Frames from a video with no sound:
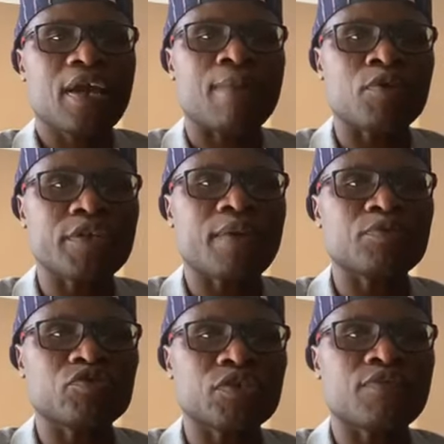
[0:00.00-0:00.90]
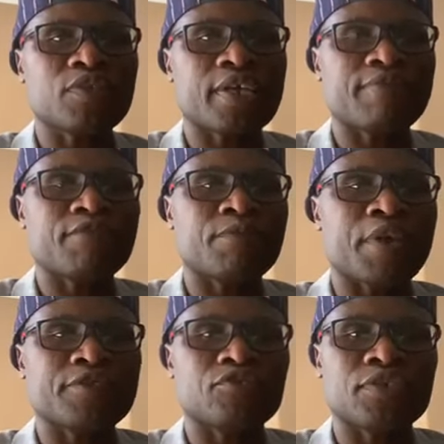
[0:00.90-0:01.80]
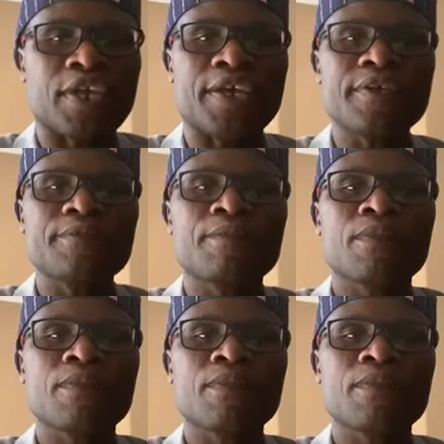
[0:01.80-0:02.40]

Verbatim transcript: I'm not able to give you that feedback today.